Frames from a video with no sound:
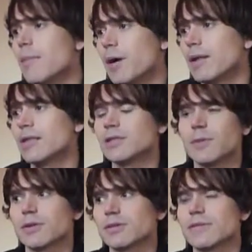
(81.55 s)
but this
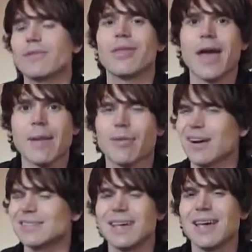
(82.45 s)
person for that
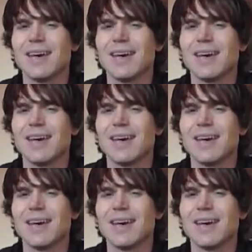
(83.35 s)
price.